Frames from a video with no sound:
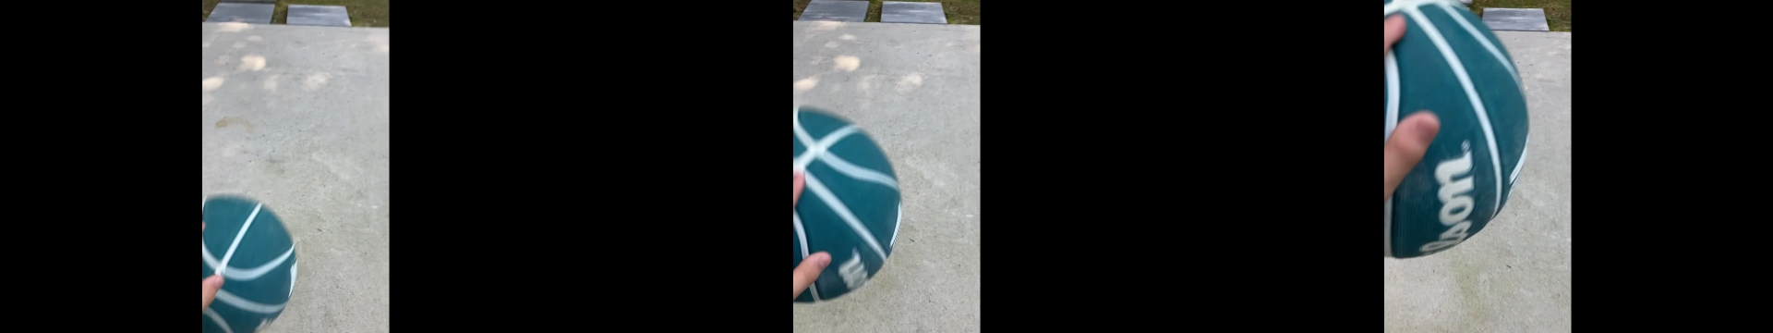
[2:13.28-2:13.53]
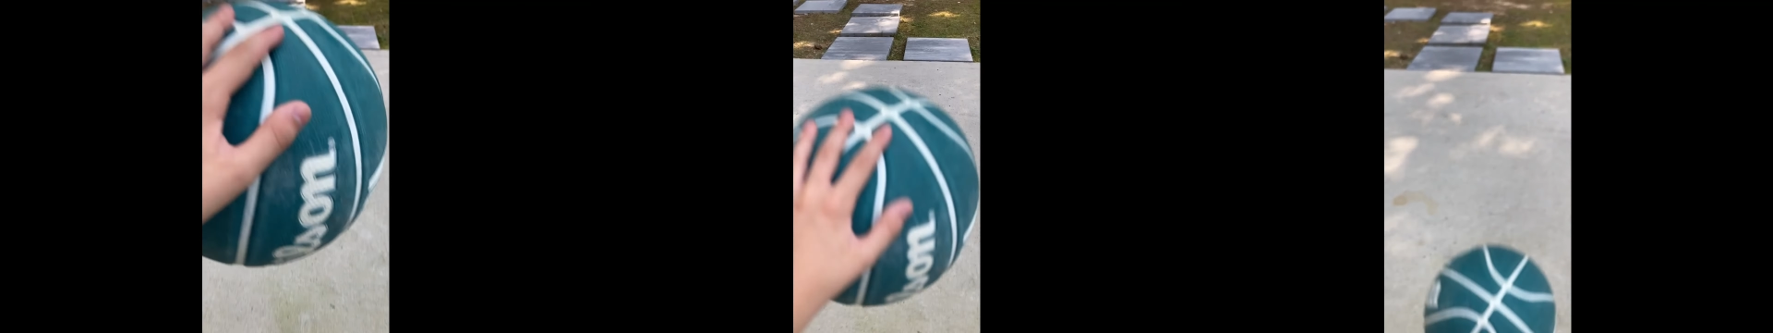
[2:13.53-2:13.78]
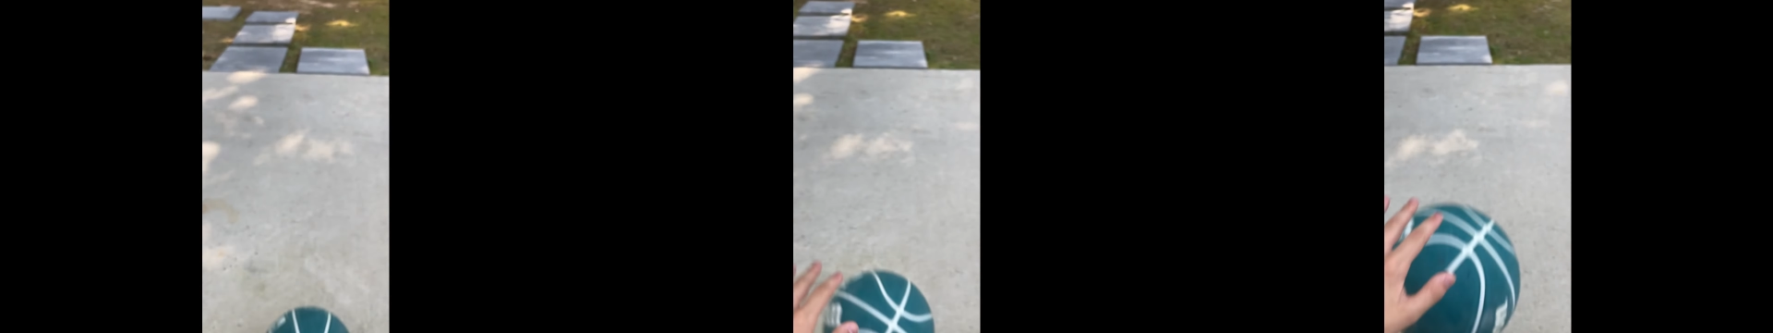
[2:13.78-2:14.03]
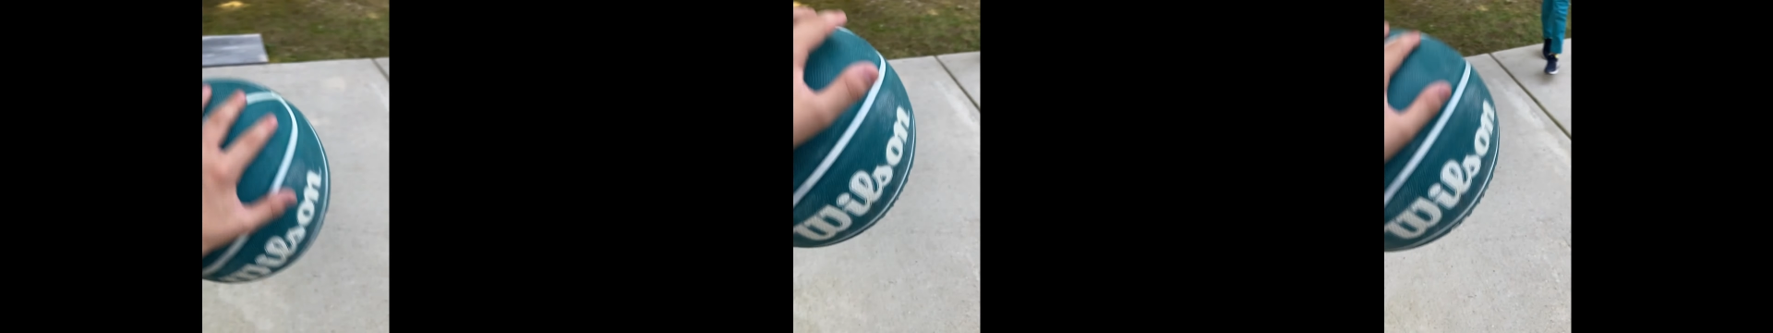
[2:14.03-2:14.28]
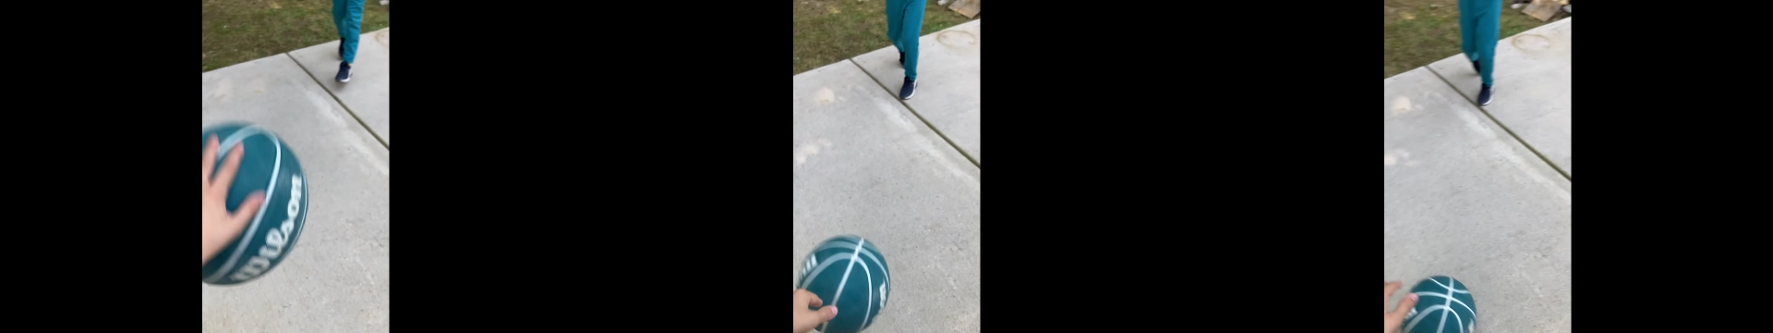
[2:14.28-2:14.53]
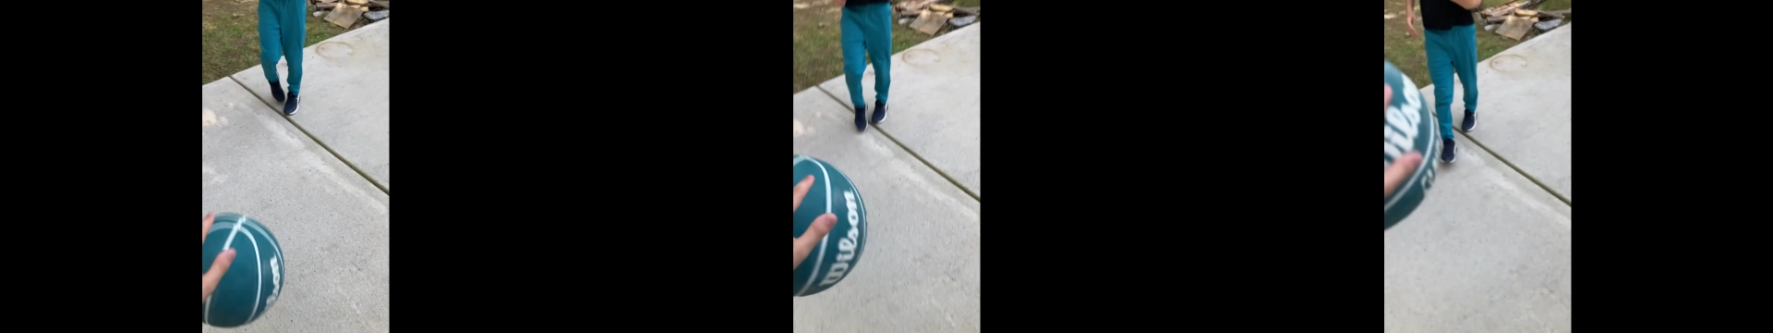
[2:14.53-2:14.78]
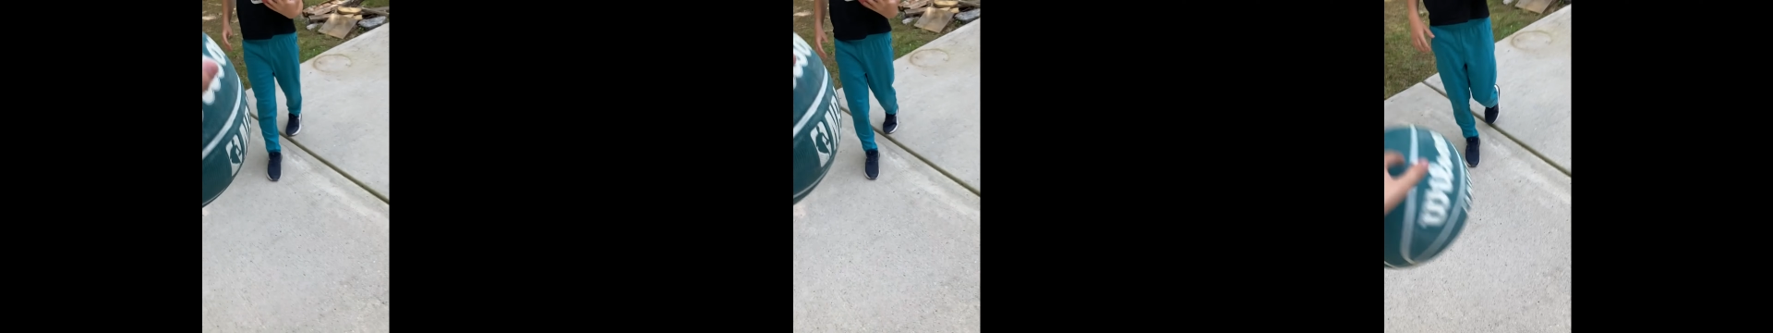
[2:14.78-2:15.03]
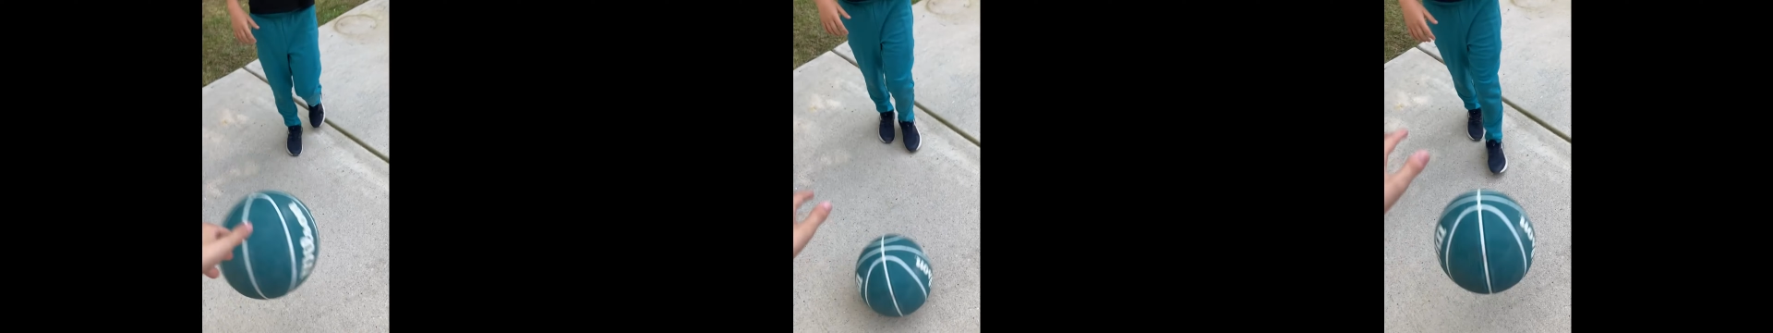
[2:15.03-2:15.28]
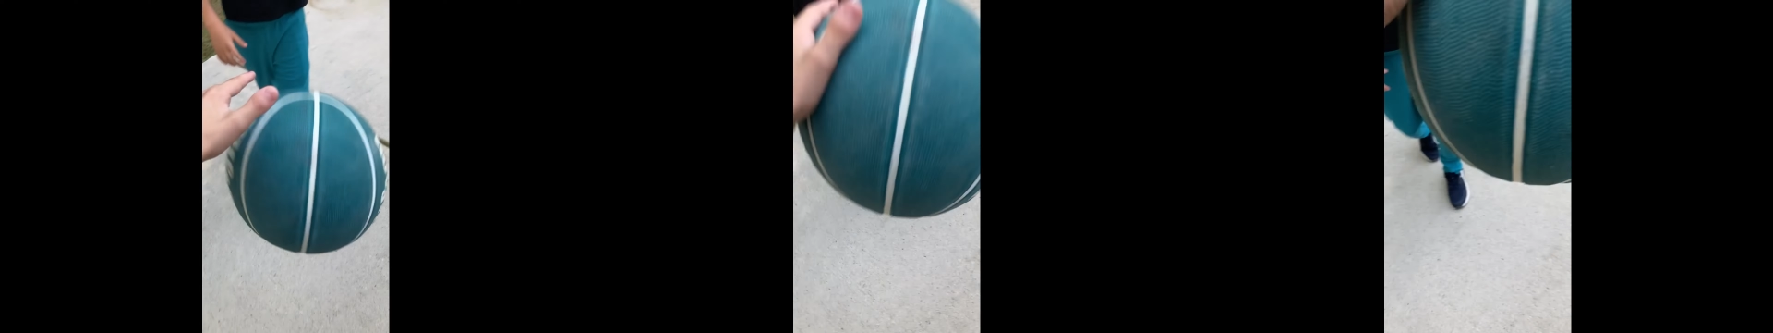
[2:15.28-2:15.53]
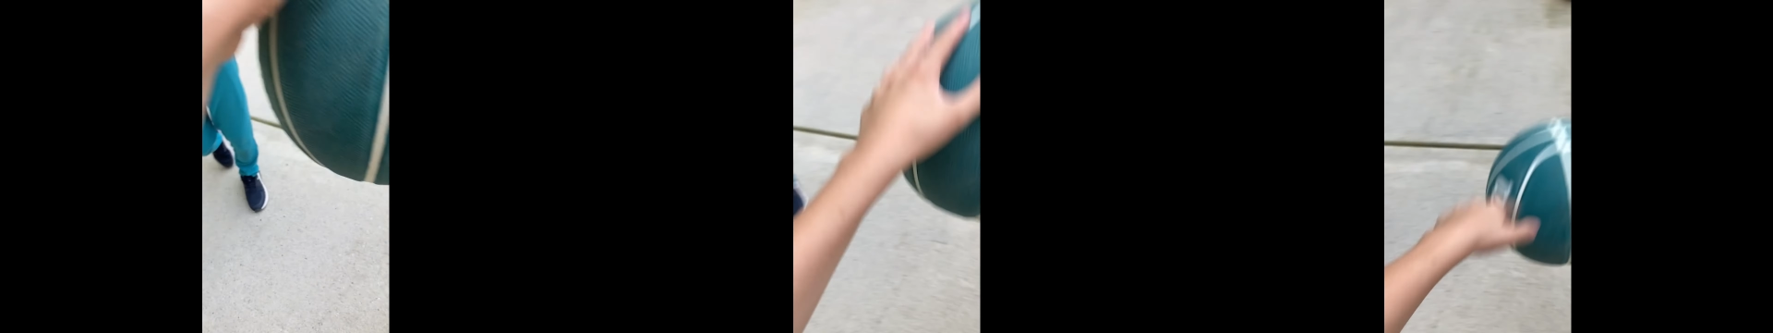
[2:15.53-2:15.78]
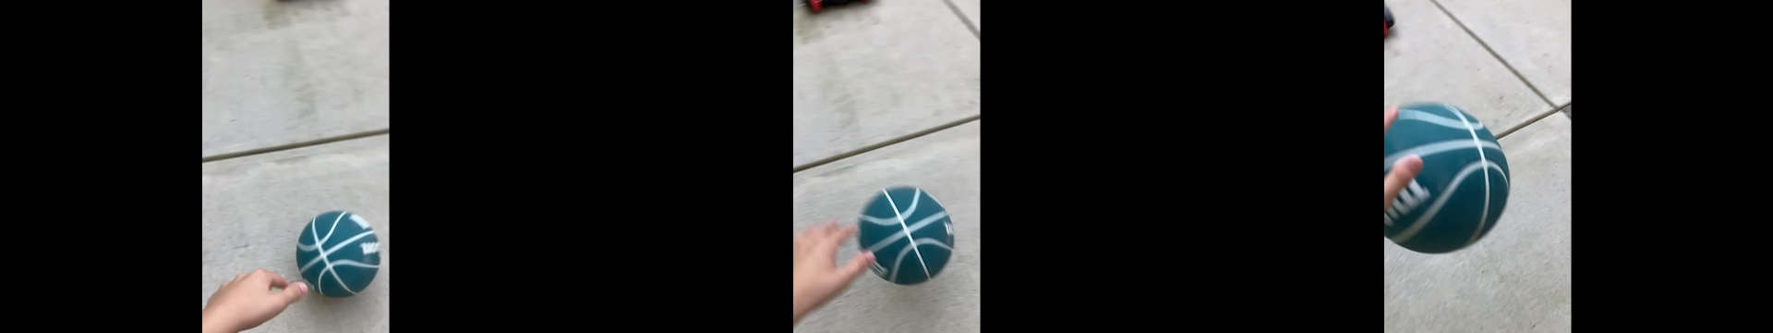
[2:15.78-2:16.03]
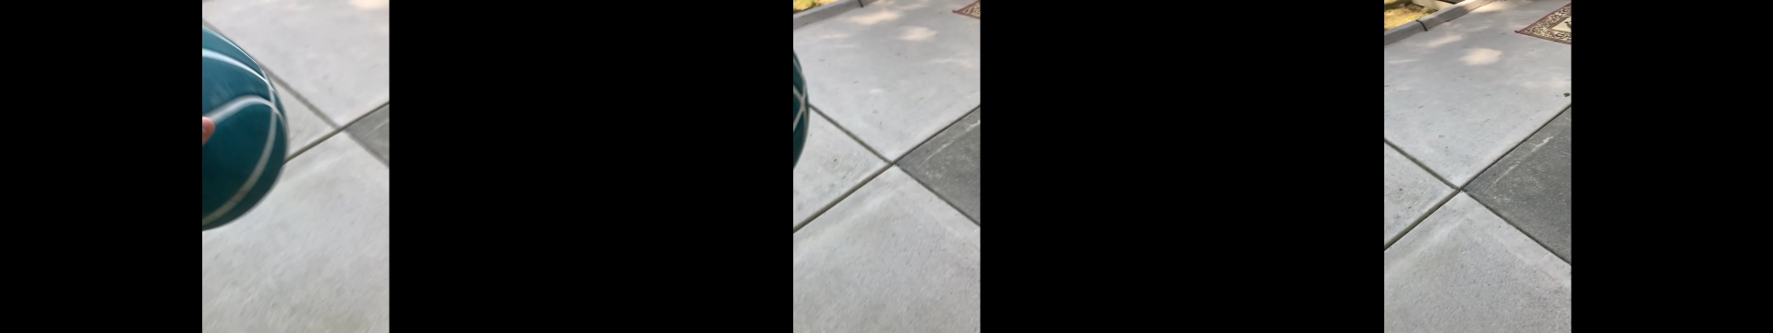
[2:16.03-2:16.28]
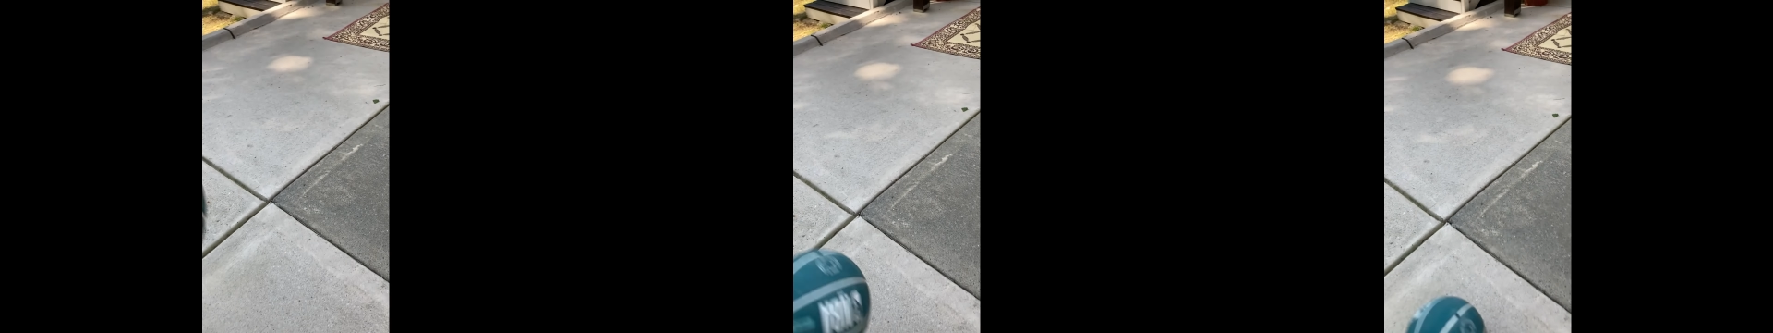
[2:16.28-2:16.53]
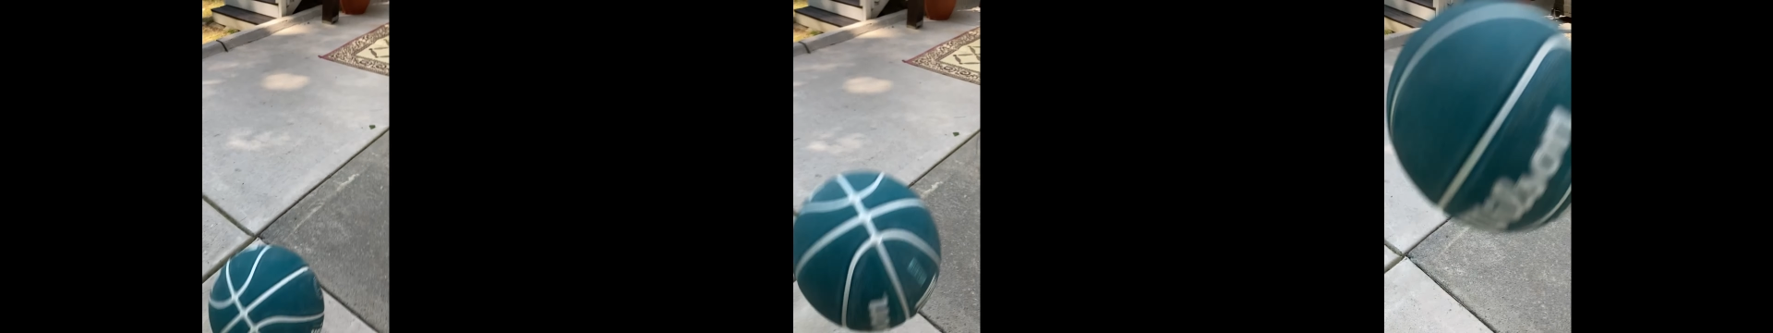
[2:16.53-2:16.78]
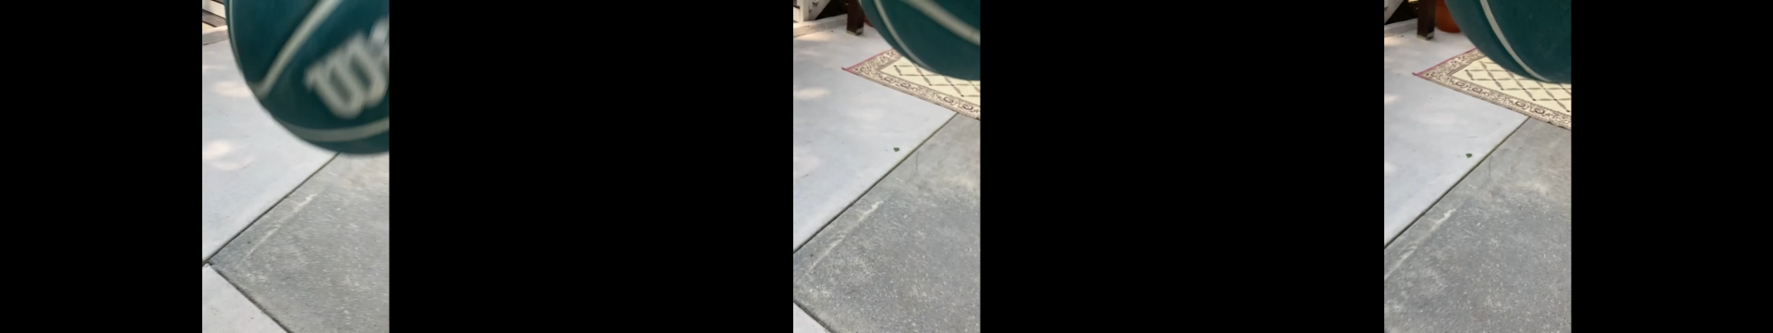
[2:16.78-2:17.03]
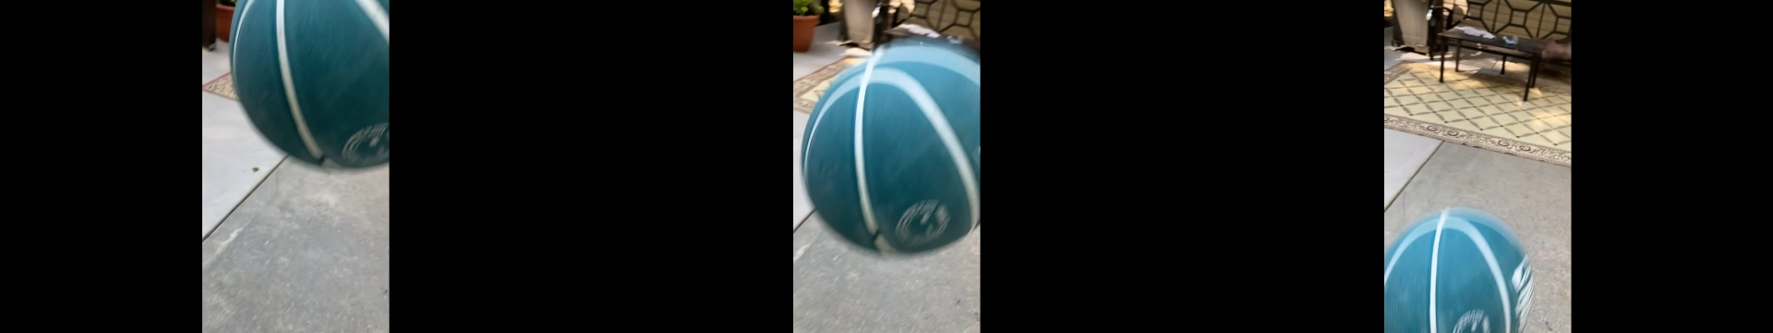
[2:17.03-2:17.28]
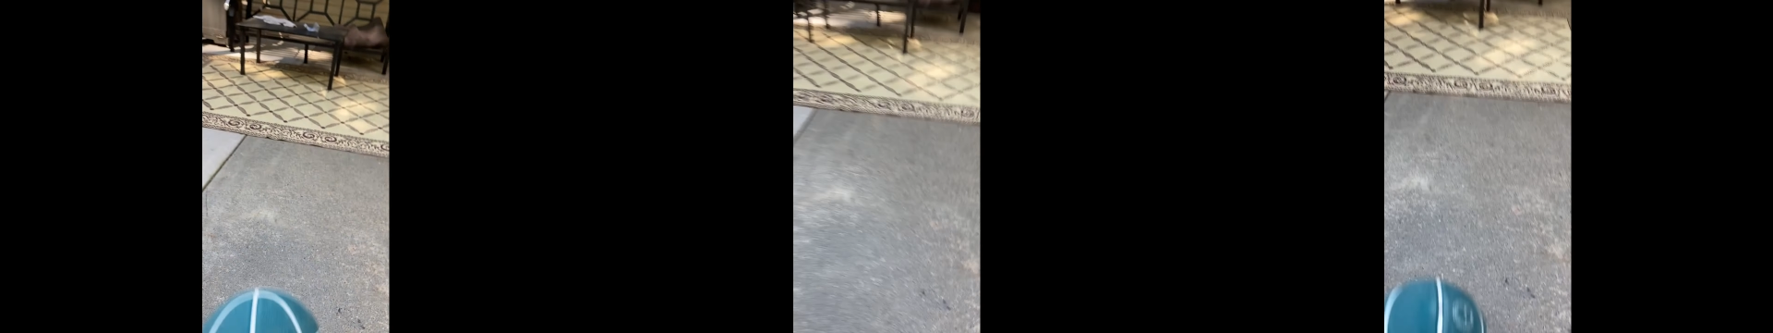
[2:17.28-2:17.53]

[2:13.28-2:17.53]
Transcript: [unreadable: no face in view]